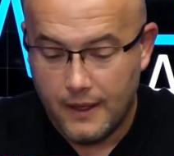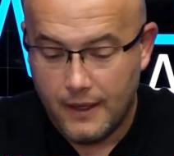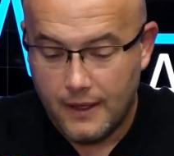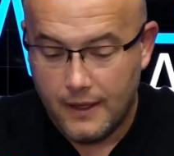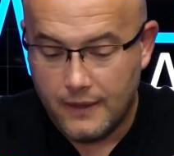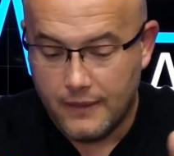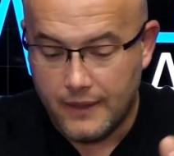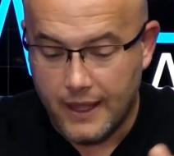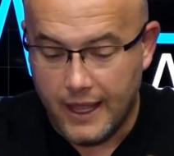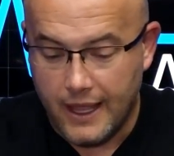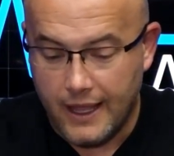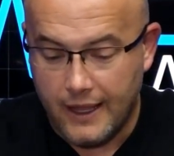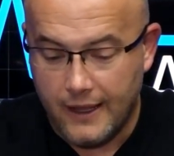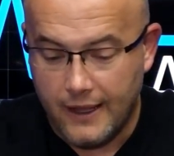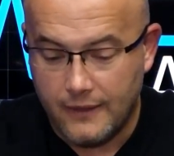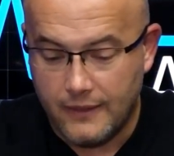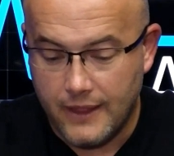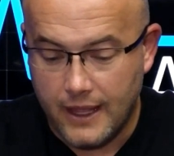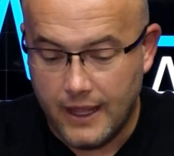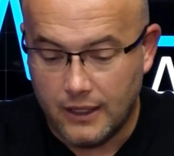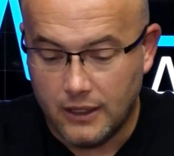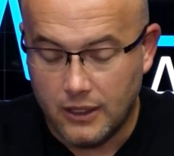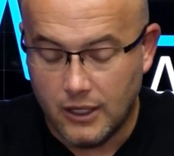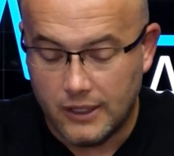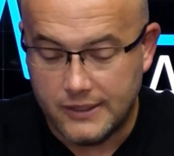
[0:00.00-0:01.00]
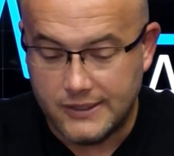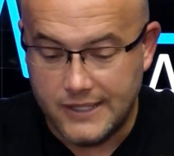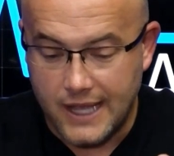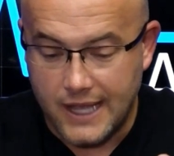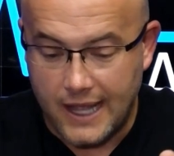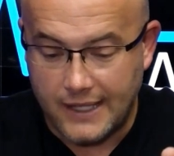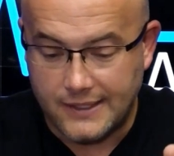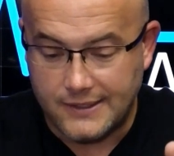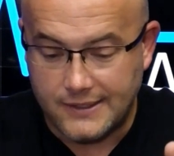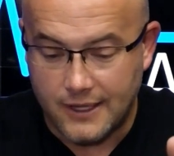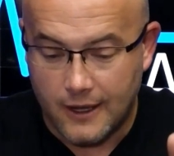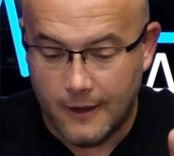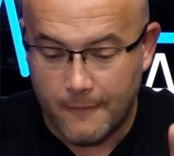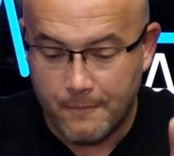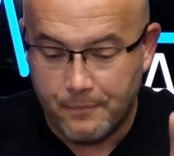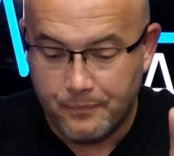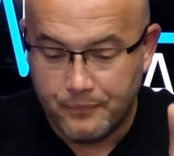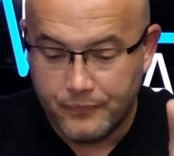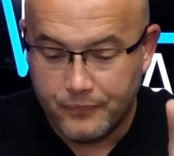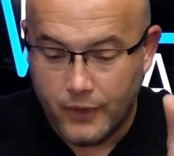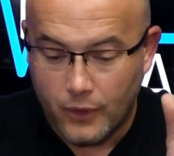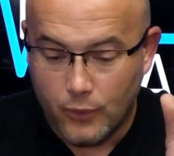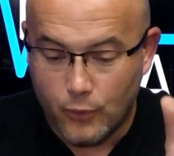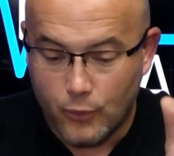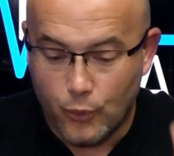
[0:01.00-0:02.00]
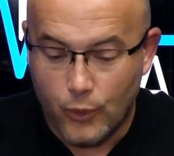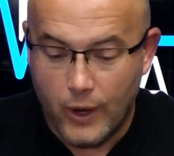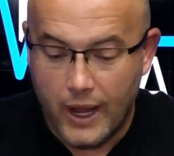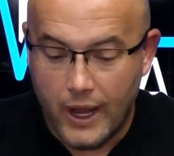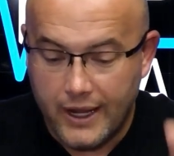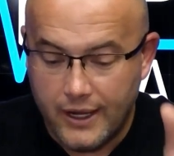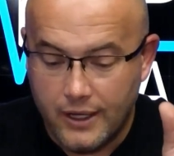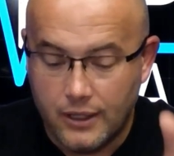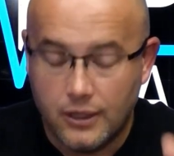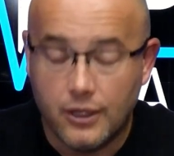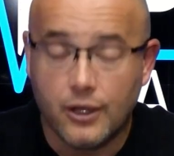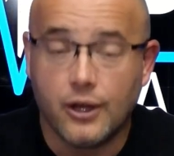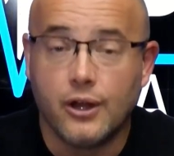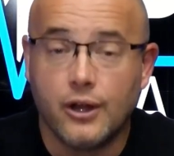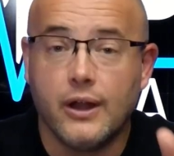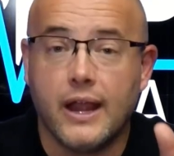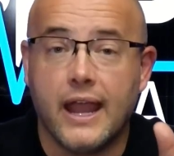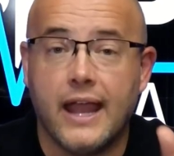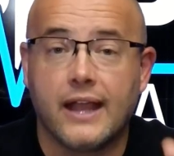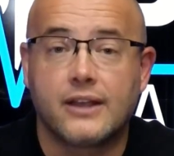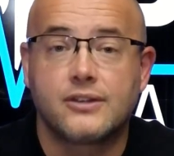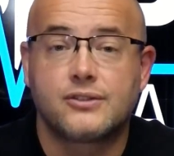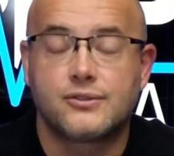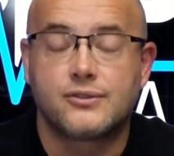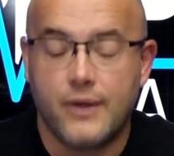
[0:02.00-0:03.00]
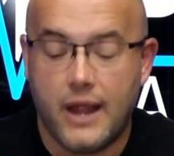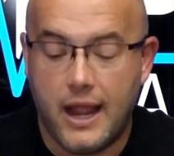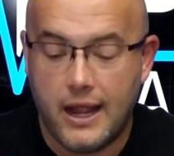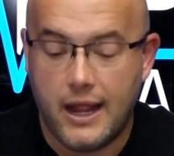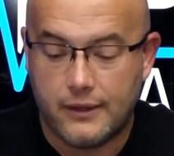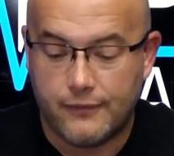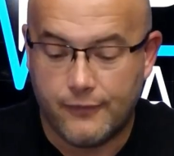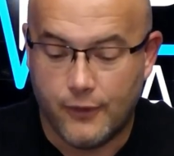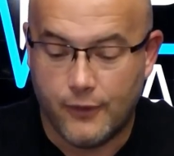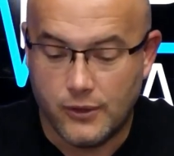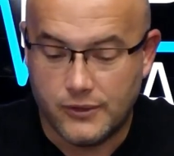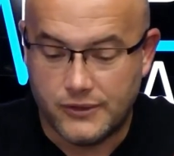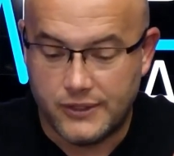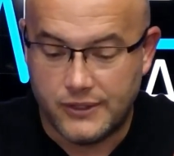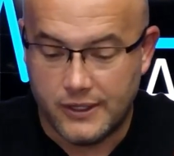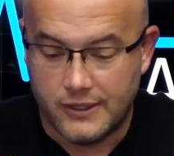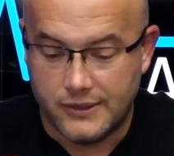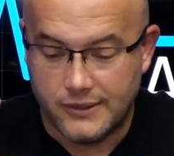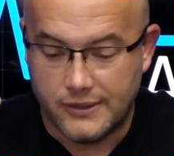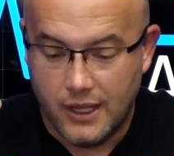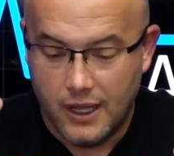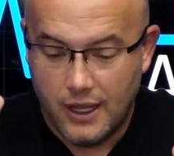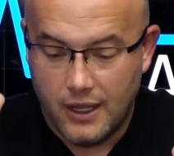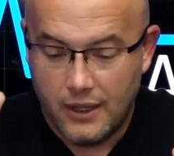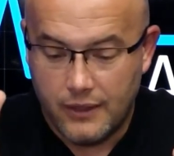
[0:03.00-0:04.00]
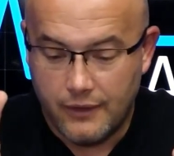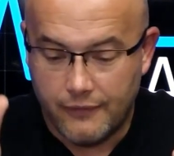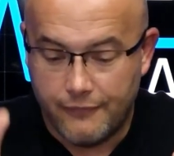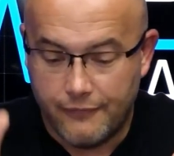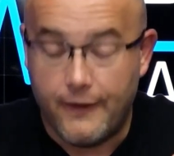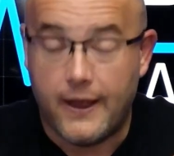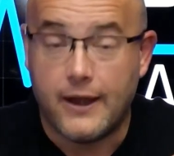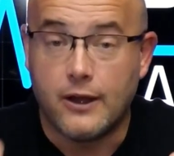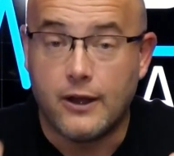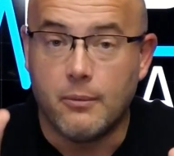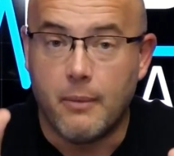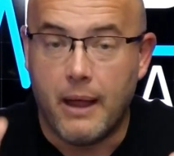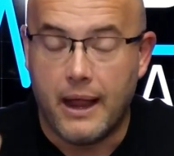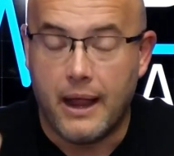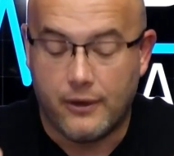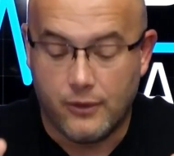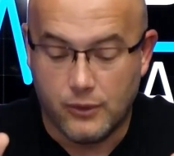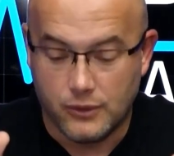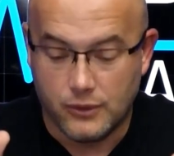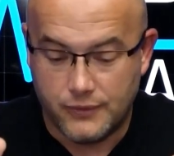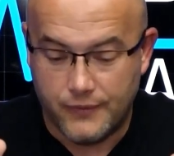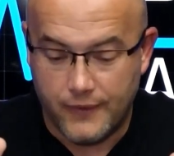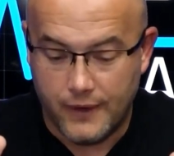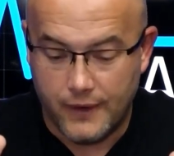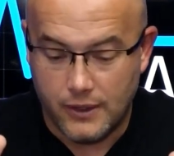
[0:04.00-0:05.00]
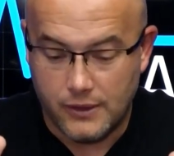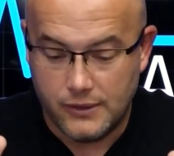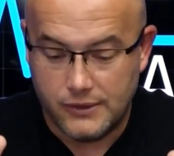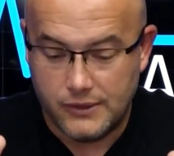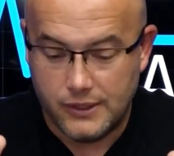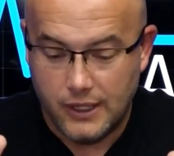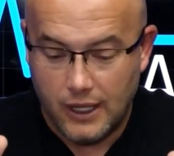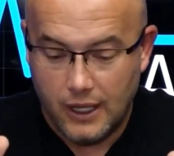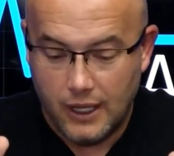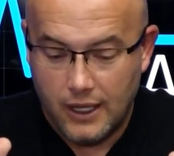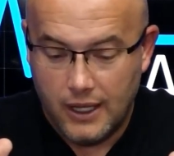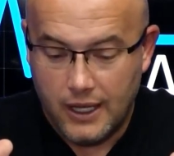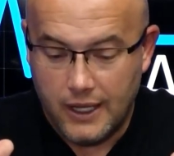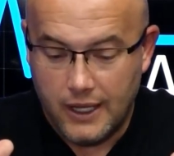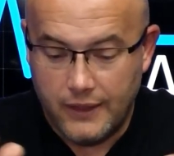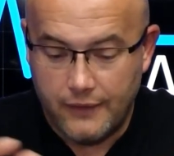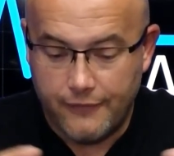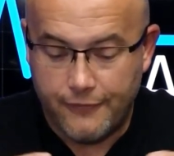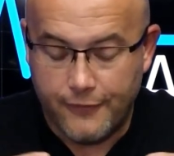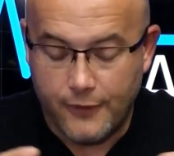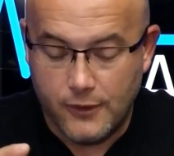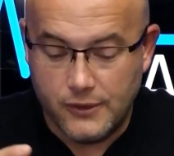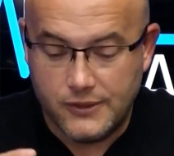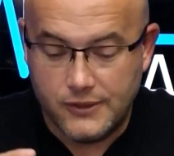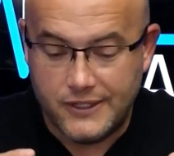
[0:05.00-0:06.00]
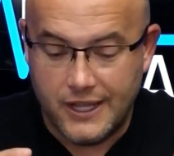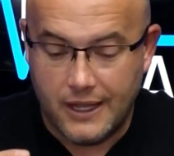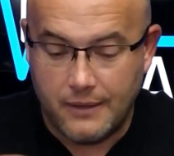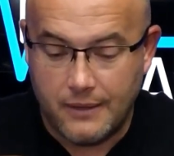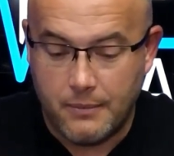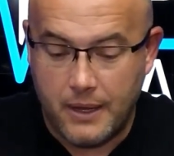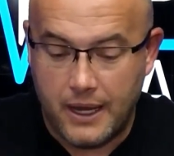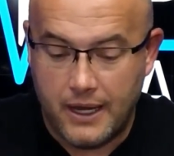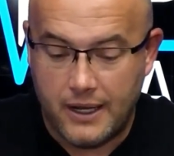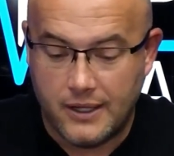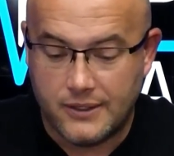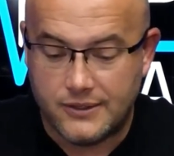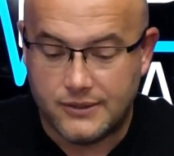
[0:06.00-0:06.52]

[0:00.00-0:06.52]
They looked at regular extract versus the phytomicrospheres. In the first 10 minutes,